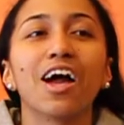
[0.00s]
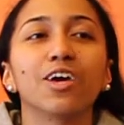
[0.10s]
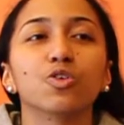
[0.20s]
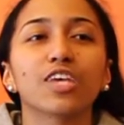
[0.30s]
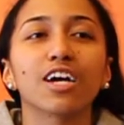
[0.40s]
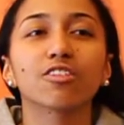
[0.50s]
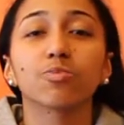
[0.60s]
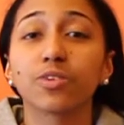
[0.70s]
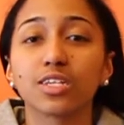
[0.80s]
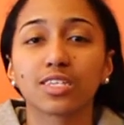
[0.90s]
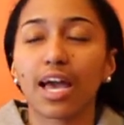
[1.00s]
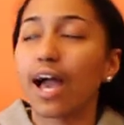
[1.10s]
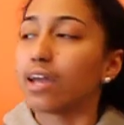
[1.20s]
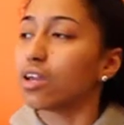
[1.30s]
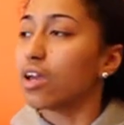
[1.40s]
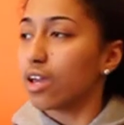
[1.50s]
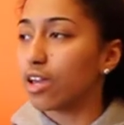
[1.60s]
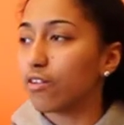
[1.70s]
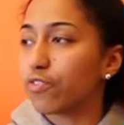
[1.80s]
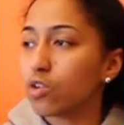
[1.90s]
it was actually pretty sad.
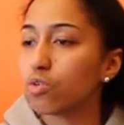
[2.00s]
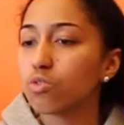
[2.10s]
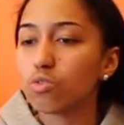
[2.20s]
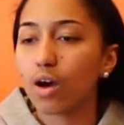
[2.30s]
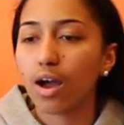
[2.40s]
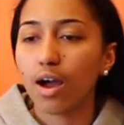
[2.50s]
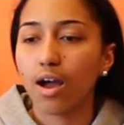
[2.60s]
If you